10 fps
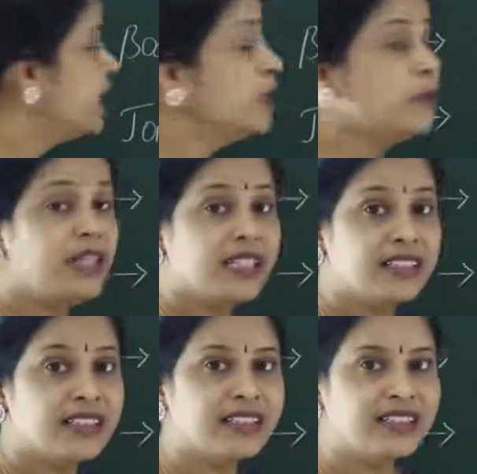
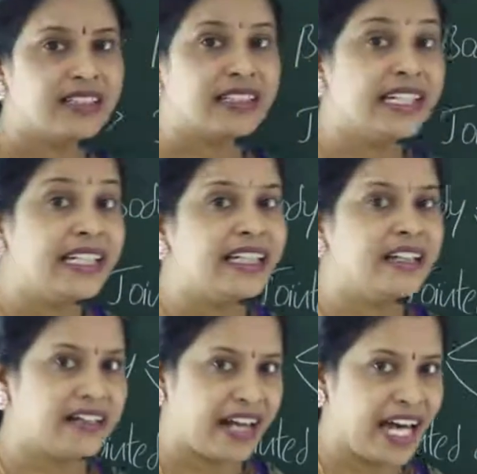limulus is a king
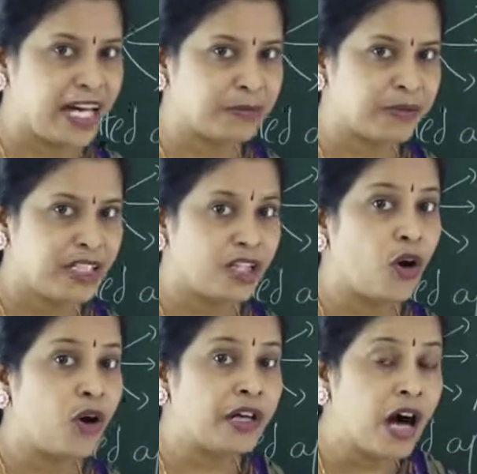crab
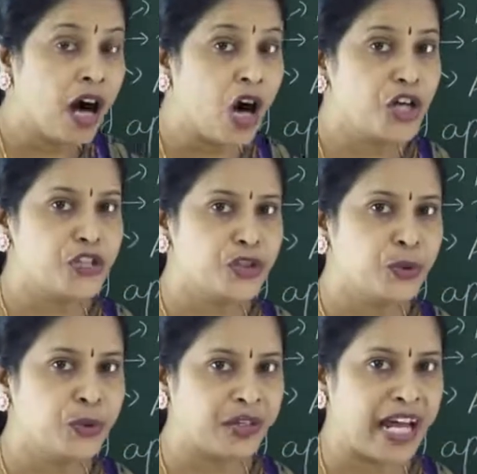or
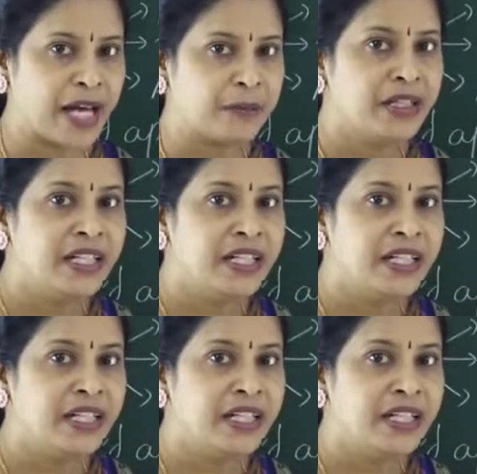horseshoe crab.